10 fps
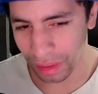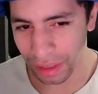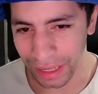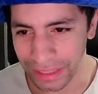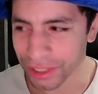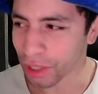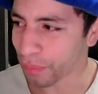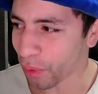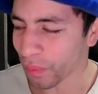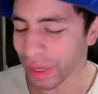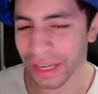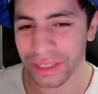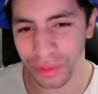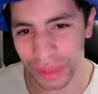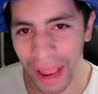it's during bowl weekend,
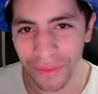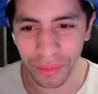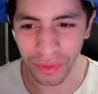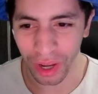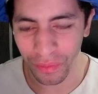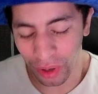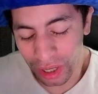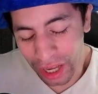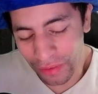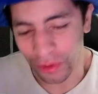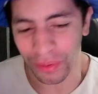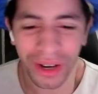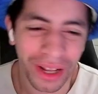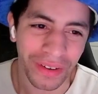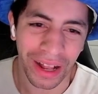so we have to. We're gonna cover
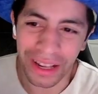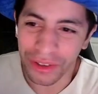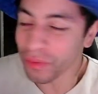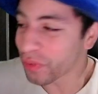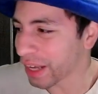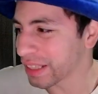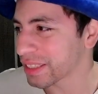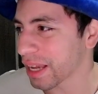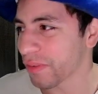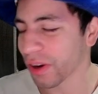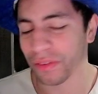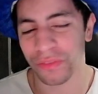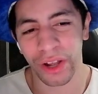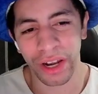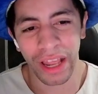it. I do find this game very
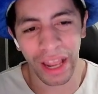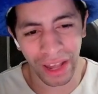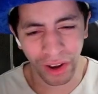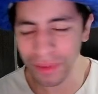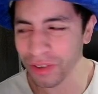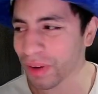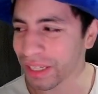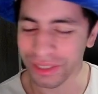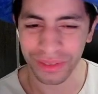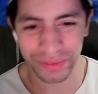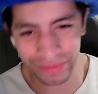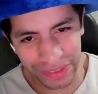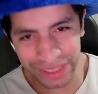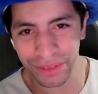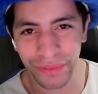fun, and Army's ranked, so it
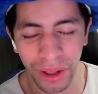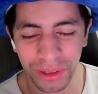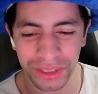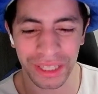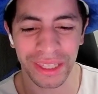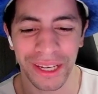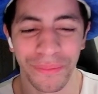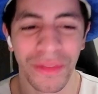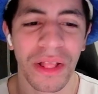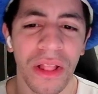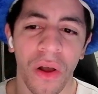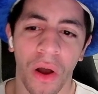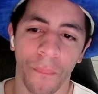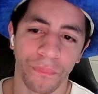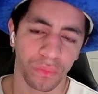still follows in theme.
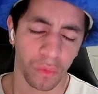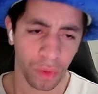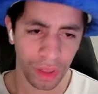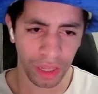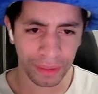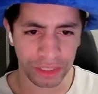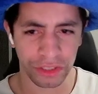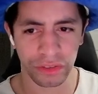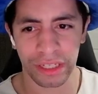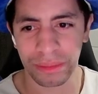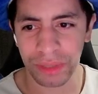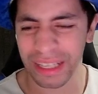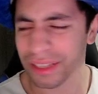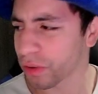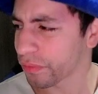What do I think about these two teams? I
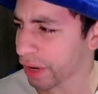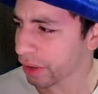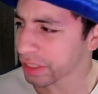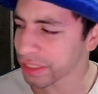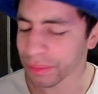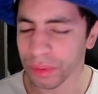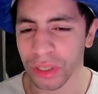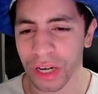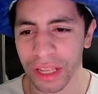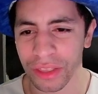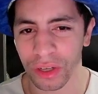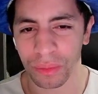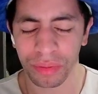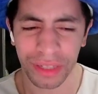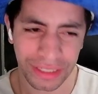think they're very similar in their
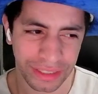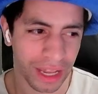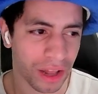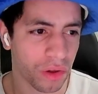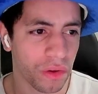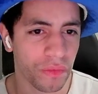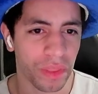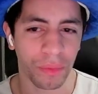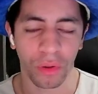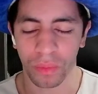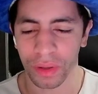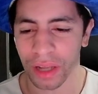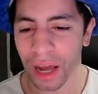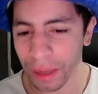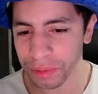play style. They both run the
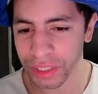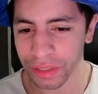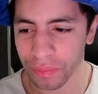option